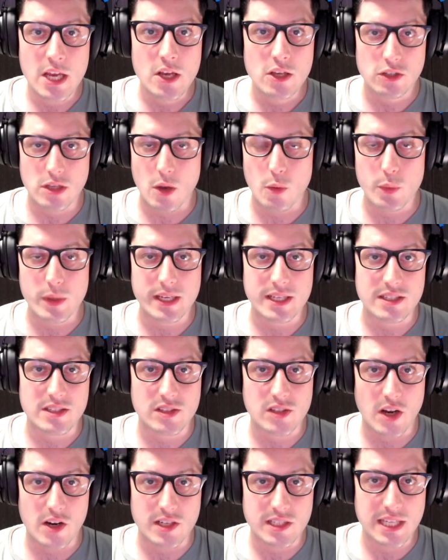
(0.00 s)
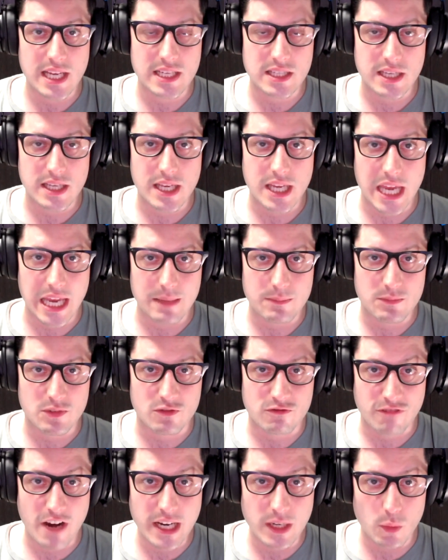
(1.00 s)
so that we can start testing games
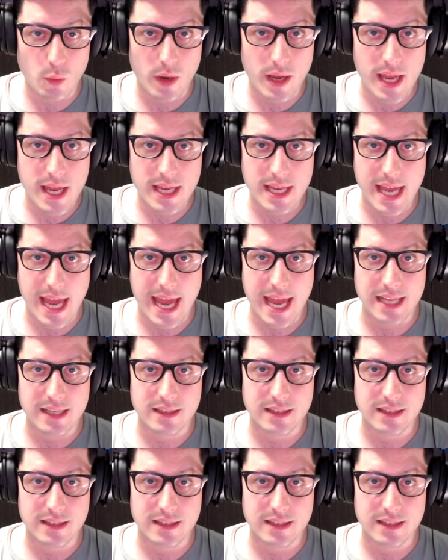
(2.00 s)
right away and